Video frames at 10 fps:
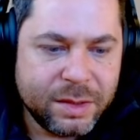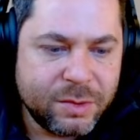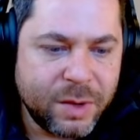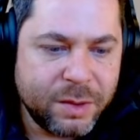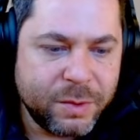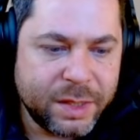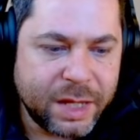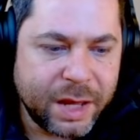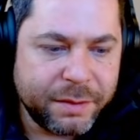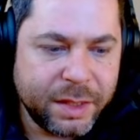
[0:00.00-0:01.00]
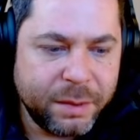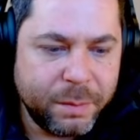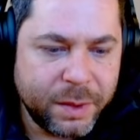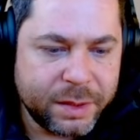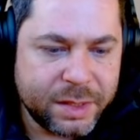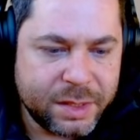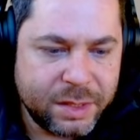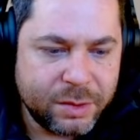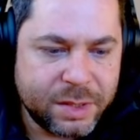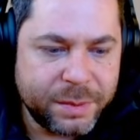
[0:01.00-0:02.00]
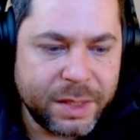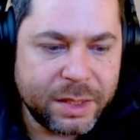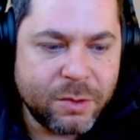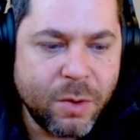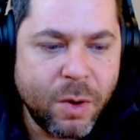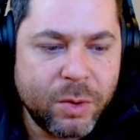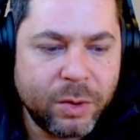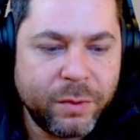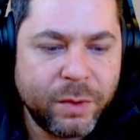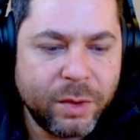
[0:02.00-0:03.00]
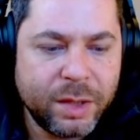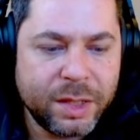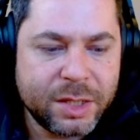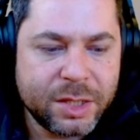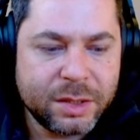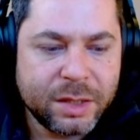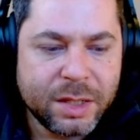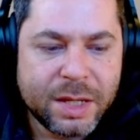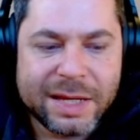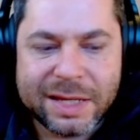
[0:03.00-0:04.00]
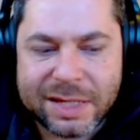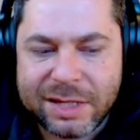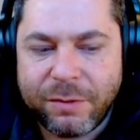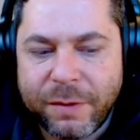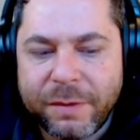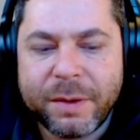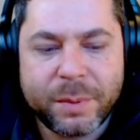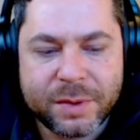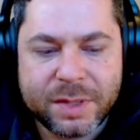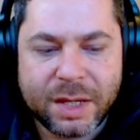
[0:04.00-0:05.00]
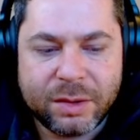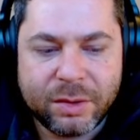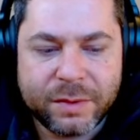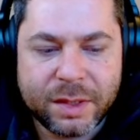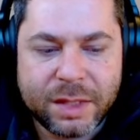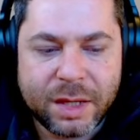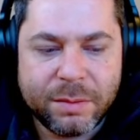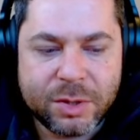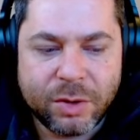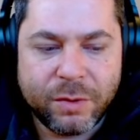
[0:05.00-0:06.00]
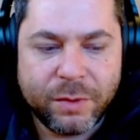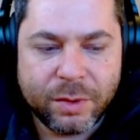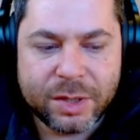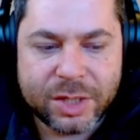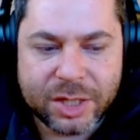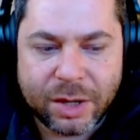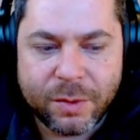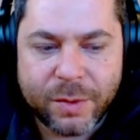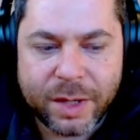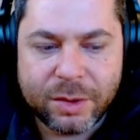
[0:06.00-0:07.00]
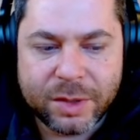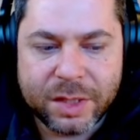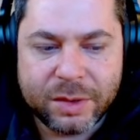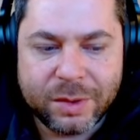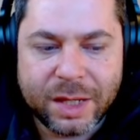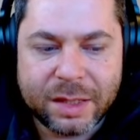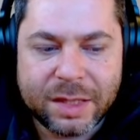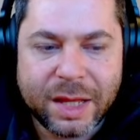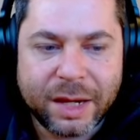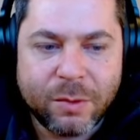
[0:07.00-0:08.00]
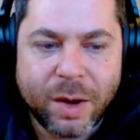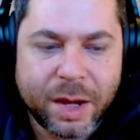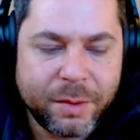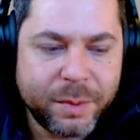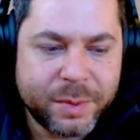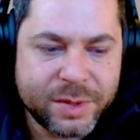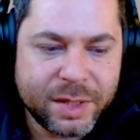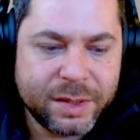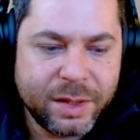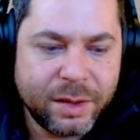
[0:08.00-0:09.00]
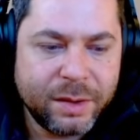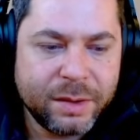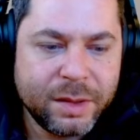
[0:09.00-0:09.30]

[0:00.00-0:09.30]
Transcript: one with the cavalry, but still, summoned clone of your legion is deal 50% of the damage of your legion. Now we're looking to get like 100% here.